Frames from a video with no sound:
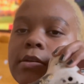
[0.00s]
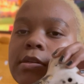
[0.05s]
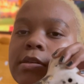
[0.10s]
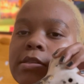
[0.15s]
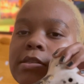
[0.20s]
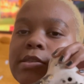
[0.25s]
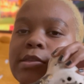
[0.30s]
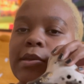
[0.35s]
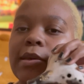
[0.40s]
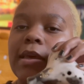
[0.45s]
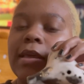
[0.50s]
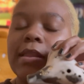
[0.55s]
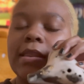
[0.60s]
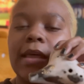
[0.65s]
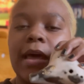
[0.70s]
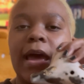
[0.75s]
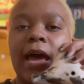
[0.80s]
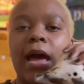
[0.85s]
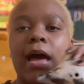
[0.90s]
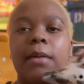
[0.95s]
So get in the
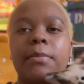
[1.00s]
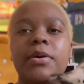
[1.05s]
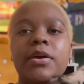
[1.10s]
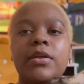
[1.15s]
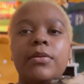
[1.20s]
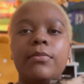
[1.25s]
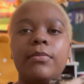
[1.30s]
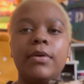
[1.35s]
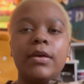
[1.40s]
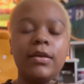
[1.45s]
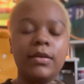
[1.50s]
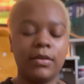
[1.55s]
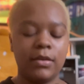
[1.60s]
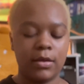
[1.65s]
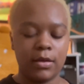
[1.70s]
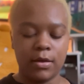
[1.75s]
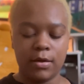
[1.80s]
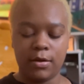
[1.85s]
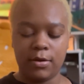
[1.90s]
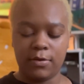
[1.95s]
habit
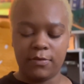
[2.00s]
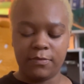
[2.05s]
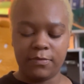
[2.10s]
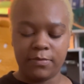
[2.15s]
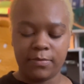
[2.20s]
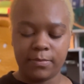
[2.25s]
of